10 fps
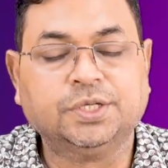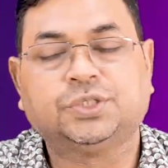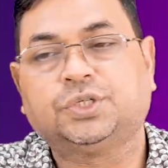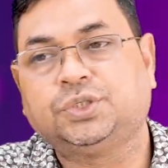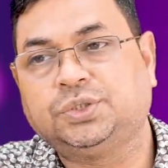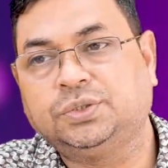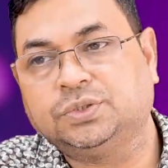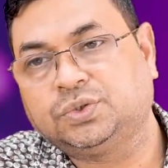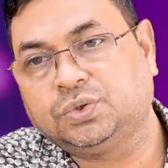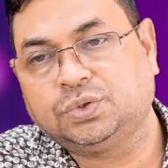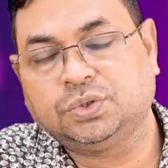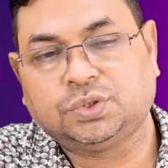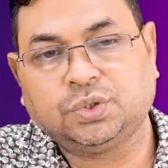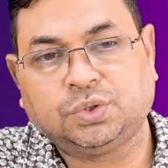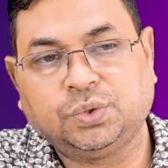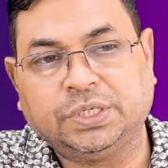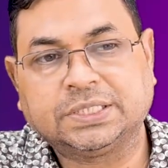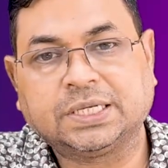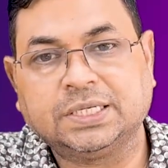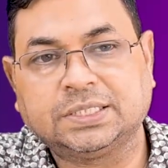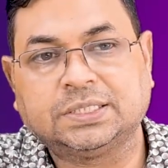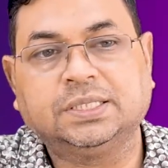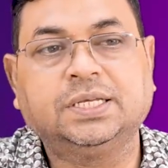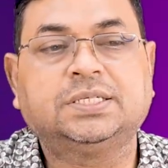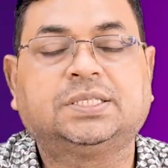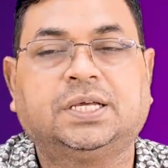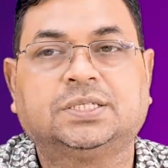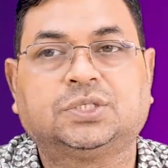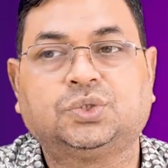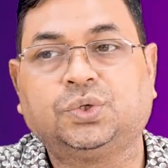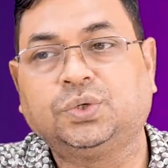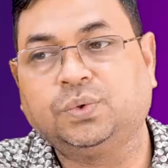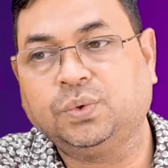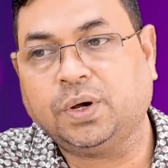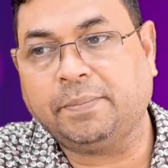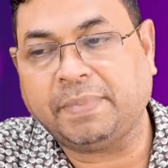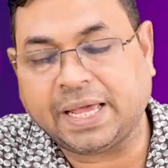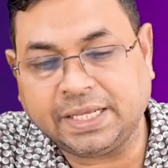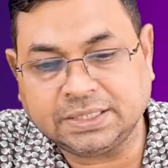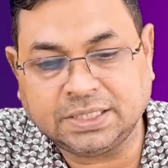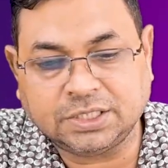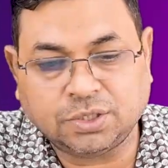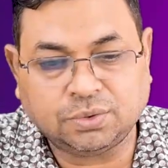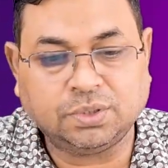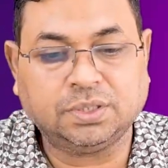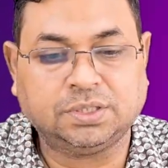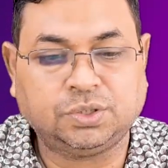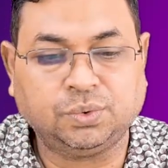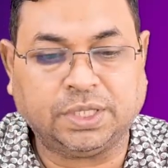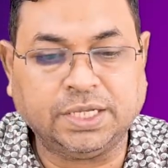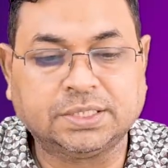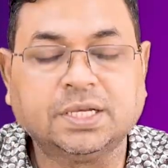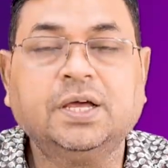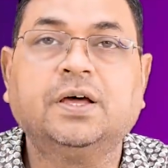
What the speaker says: So to discuss these things, so to manage these two things,